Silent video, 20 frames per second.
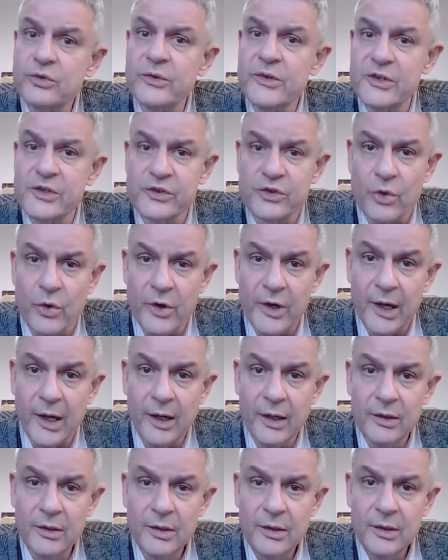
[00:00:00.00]
to the soil,
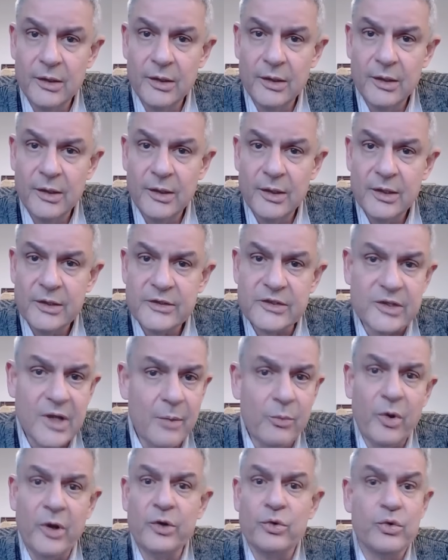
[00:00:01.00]

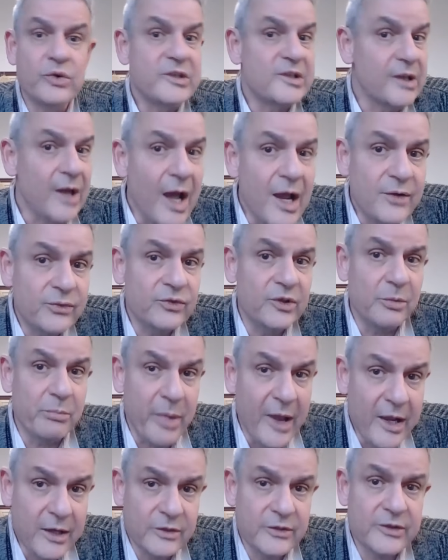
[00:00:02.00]
someone whose life
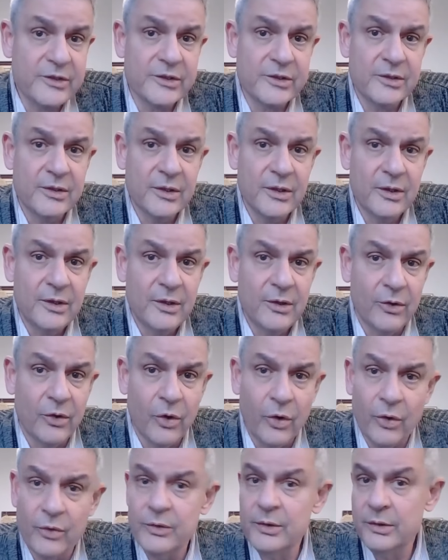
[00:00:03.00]
depends
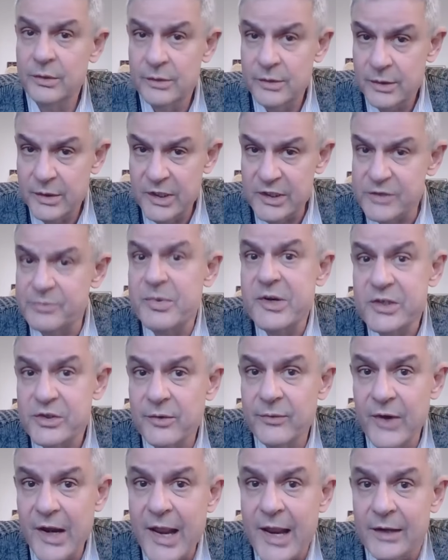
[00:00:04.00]
on his piece
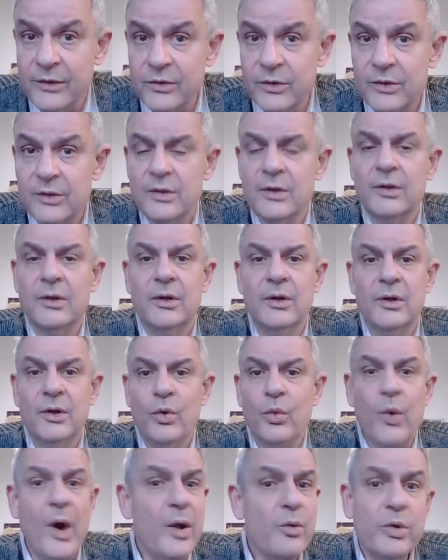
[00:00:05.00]
of land,
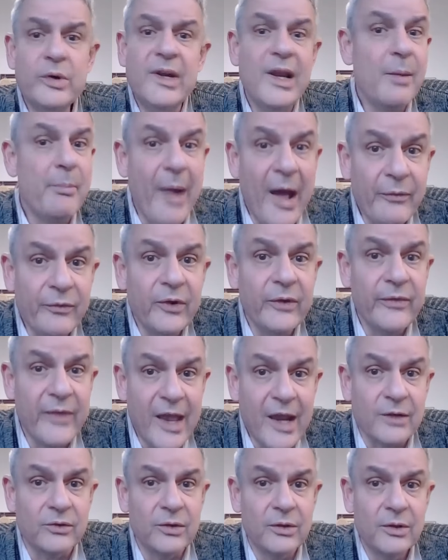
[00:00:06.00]
why would he abandon
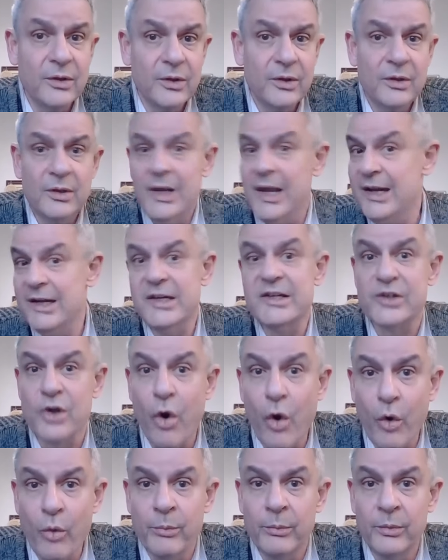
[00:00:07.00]
that and his
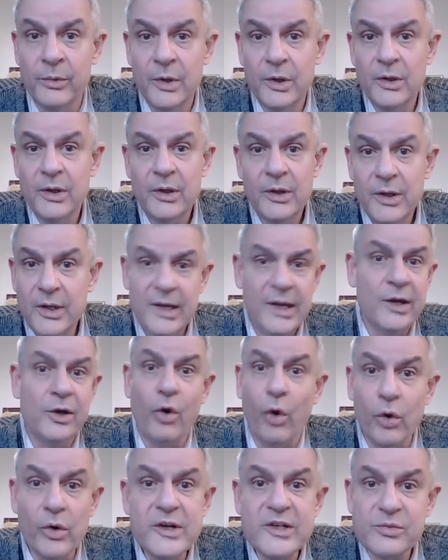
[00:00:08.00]
home and
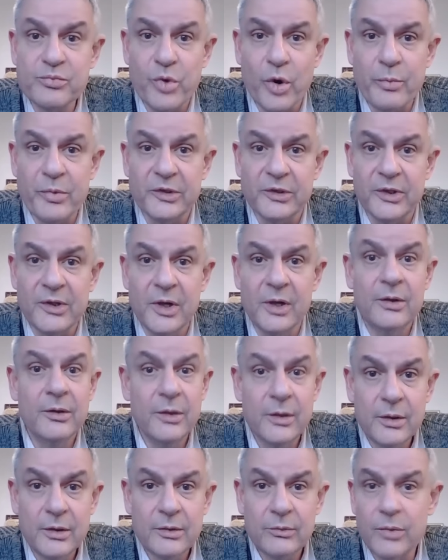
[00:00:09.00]
all his property?
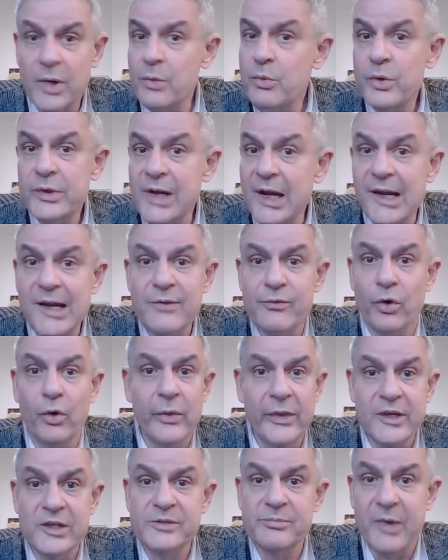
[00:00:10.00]
Why would he leave all
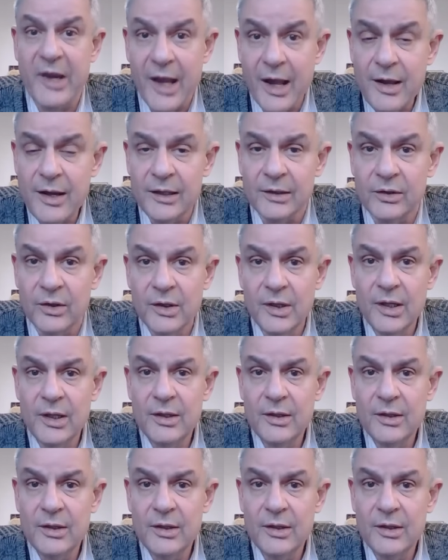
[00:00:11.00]
these behind